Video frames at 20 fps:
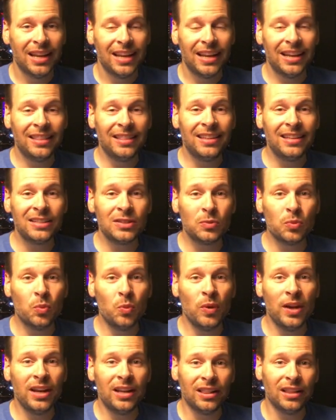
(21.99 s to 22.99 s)
In this
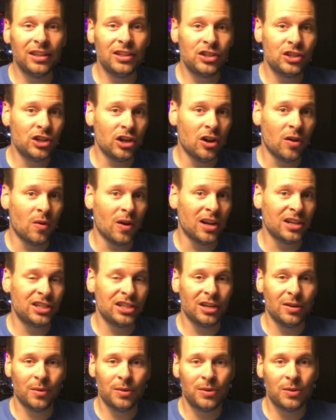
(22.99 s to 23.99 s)
weekly show, I
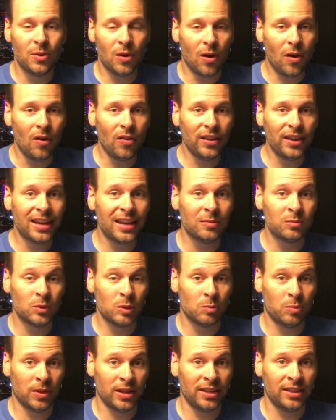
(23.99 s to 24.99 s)
share with you all the games we
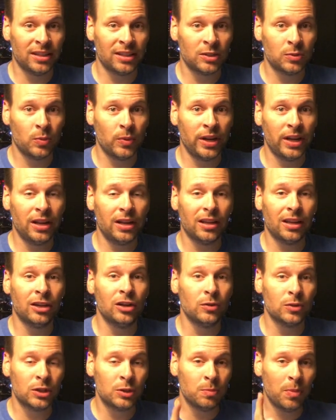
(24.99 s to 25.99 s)
played this week and
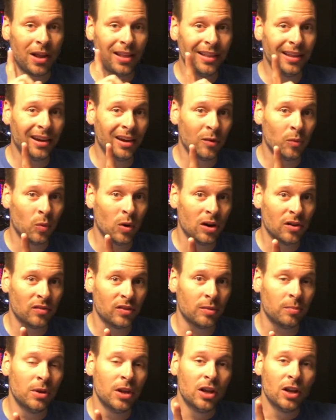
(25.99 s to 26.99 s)
do a spotlight on one of
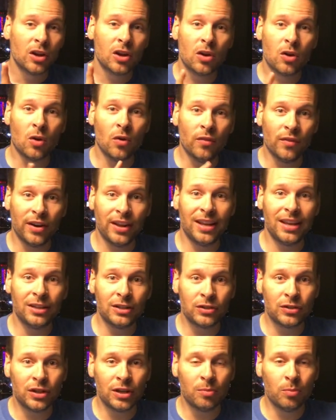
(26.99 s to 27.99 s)
them go over any
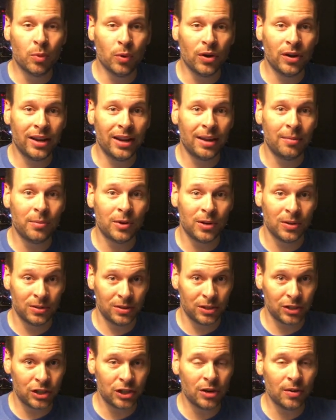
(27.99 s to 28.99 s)
interesting board game news,
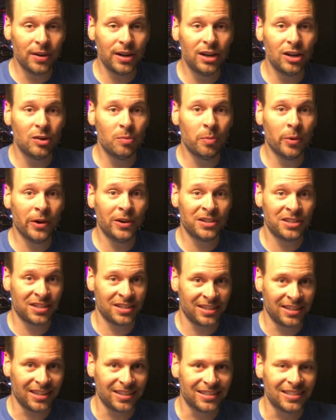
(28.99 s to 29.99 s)
and show any new
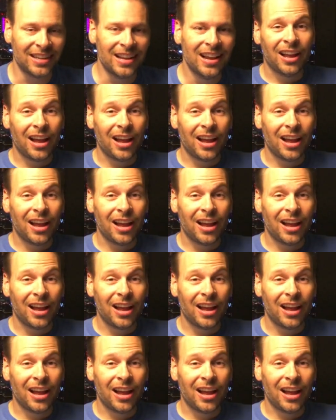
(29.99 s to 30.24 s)
purchases.